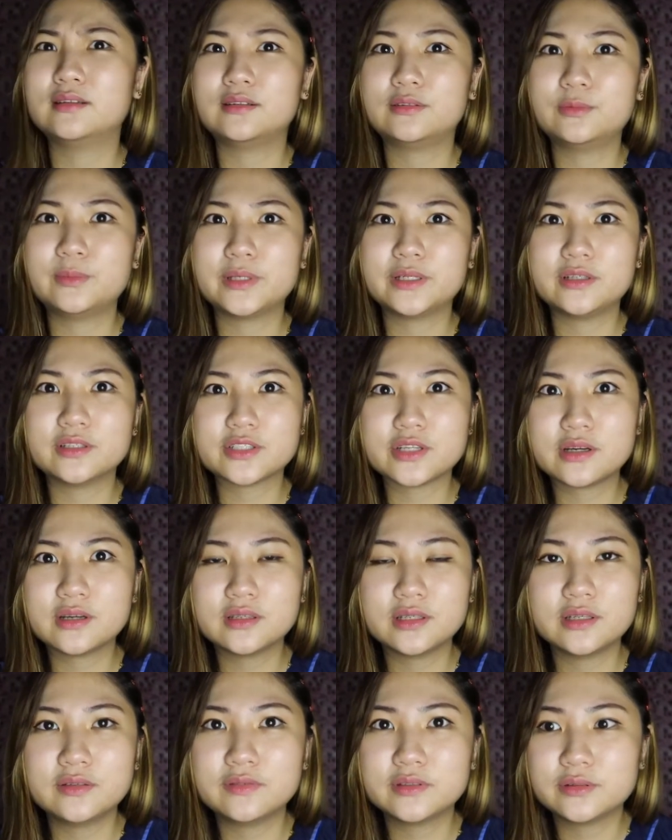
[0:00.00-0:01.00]
Oh my gosh, I
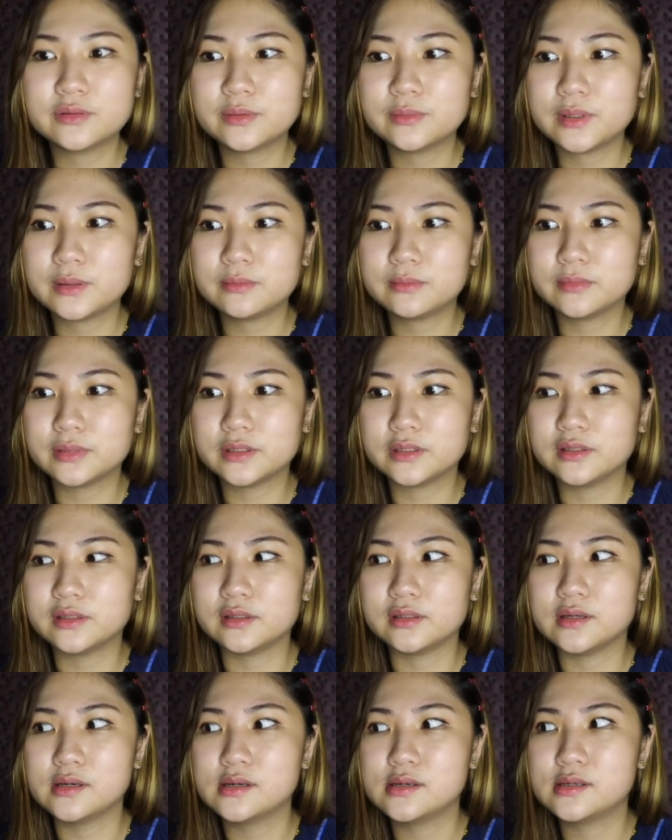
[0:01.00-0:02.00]
can't even
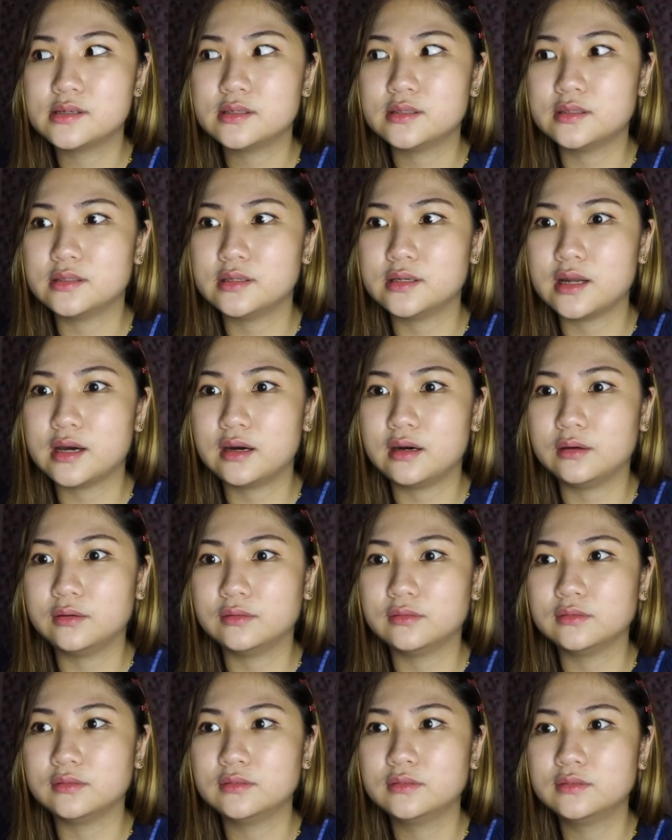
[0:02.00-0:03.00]
remember
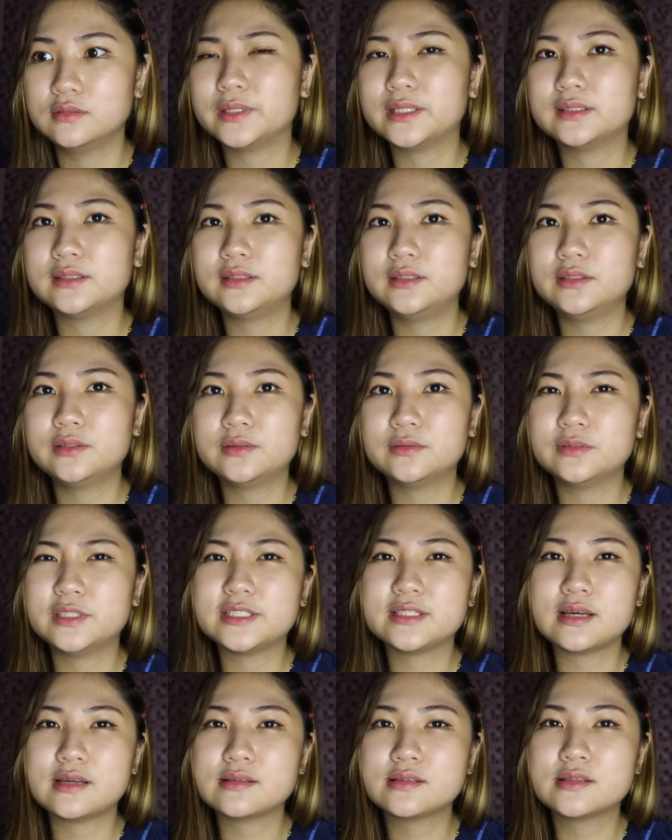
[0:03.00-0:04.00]
now. But, you know,
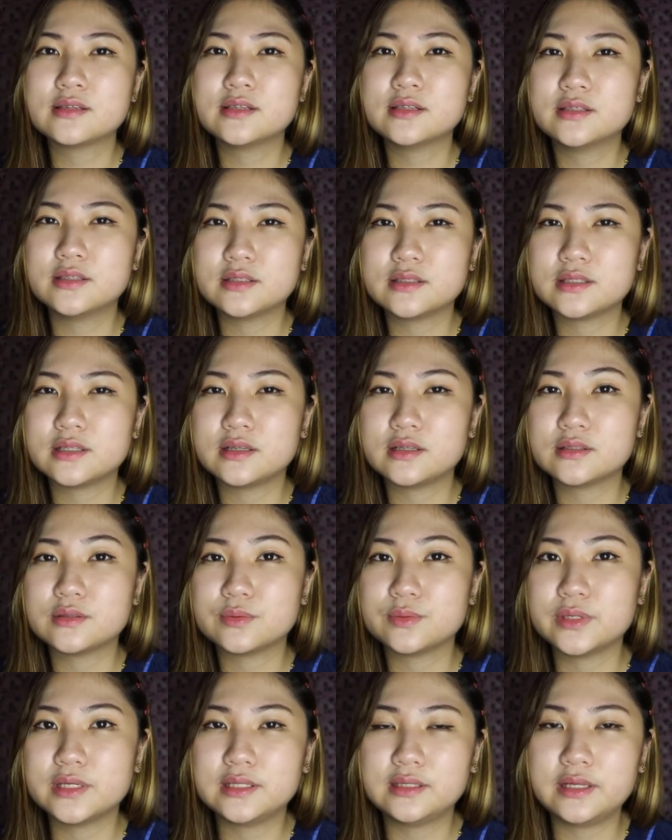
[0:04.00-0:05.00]
disaster nursing is
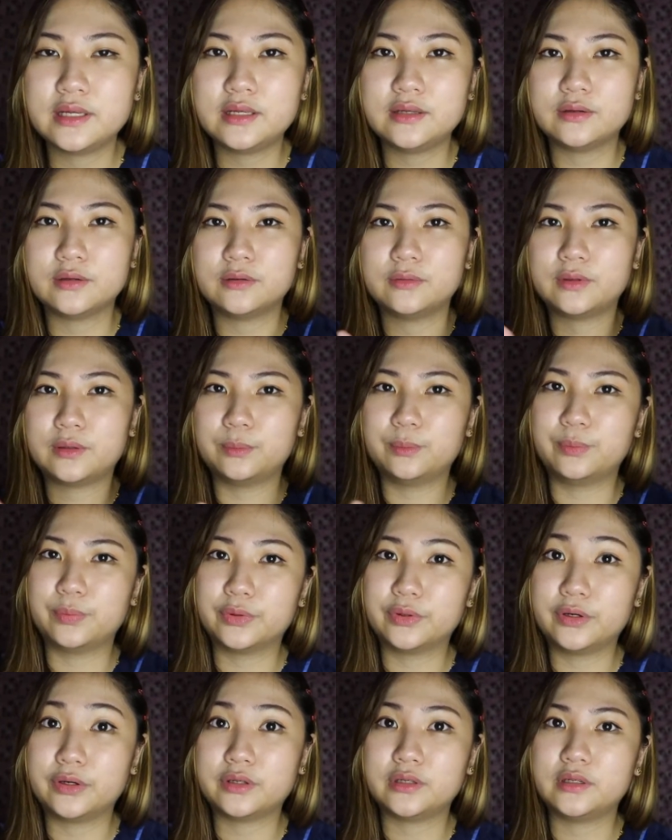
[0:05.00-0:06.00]
really, you know, a
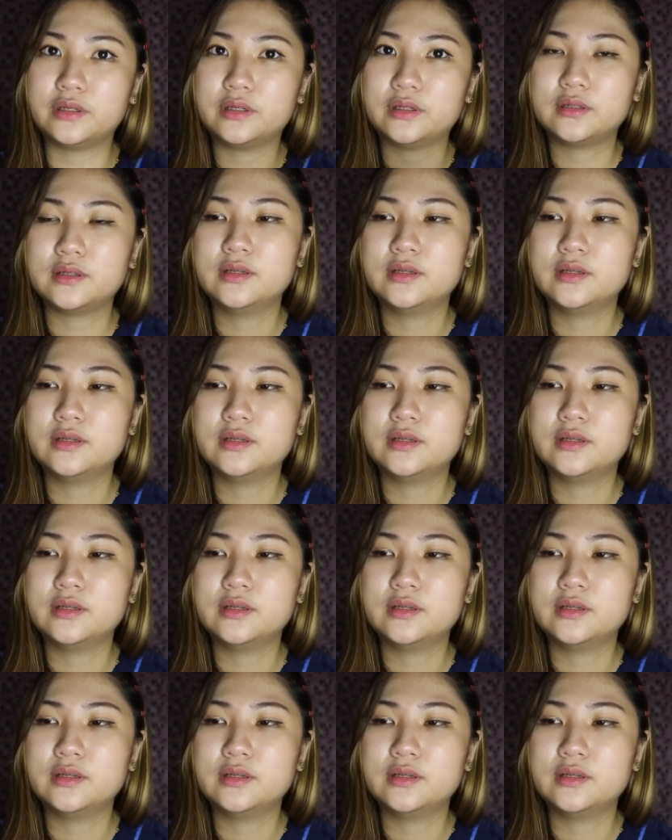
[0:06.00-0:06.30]
broad